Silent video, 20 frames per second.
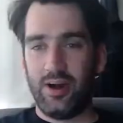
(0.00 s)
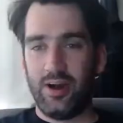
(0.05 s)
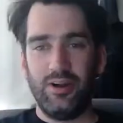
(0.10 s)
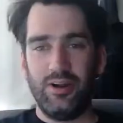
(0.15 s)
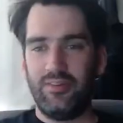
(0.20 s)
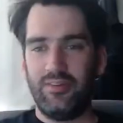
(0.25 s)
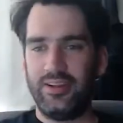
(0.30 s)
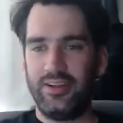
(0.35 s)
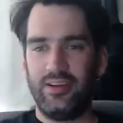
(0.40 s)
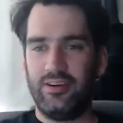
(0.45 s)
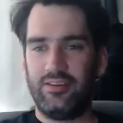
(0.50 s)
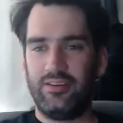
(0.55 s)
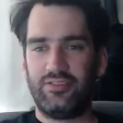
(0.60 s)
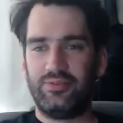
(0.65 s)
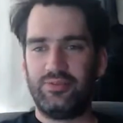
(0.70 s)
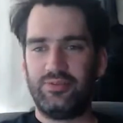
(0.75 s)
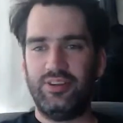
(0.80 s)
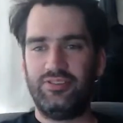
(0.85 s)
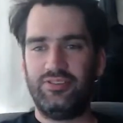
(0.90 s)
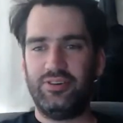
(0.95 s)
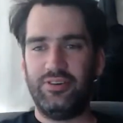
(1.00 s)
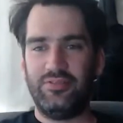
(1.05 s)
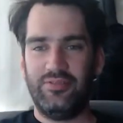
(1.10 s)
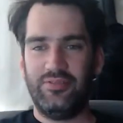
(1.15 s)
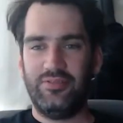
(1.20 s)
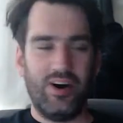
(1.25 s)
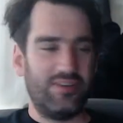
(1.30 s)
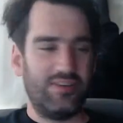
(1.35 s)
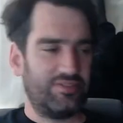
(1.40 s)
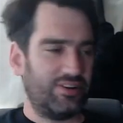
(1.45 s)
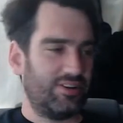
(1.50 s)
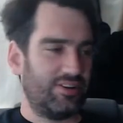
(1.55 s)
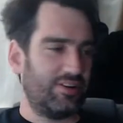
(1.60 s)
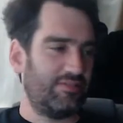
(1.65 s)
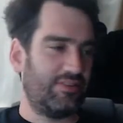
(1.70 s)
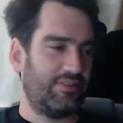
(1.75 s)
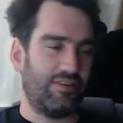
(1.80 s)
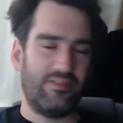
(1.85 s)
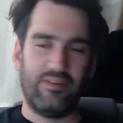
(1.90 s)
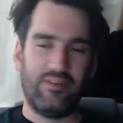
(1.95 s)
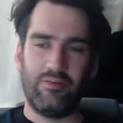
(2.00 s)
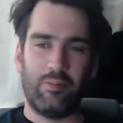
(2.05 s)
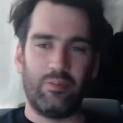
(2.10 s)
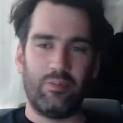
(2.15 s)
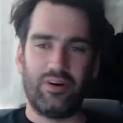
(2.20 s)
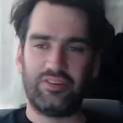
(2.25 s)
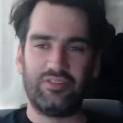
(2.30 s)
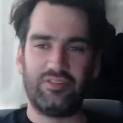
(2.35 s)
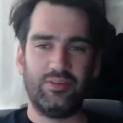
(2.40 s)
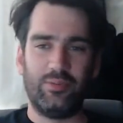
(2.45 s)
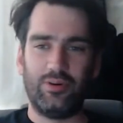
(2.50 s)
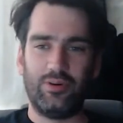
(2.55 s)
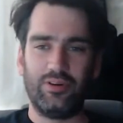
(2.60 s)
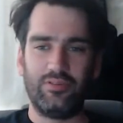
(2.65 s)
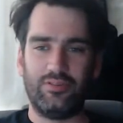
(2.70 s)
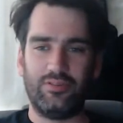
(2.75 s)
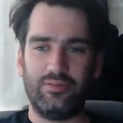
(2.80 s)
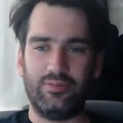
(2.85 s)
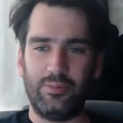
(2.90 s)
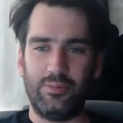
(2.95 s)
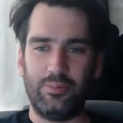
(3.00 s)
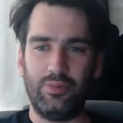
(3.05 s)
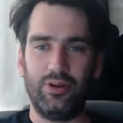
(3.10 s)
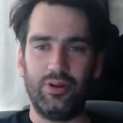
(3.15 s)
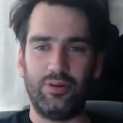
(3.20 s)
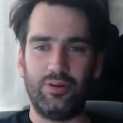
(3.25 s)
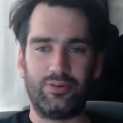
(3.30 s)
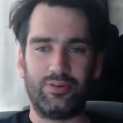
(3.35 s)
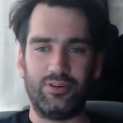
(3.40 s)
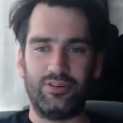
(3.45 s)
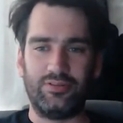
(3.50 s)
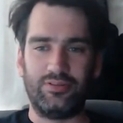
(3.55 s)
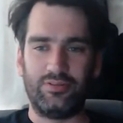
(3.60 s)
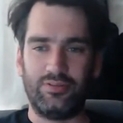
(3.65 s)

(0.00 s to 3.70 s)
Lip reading: mean, I've had the RS2205s, and I don't think I've ever busted one of them. They're bulletproof.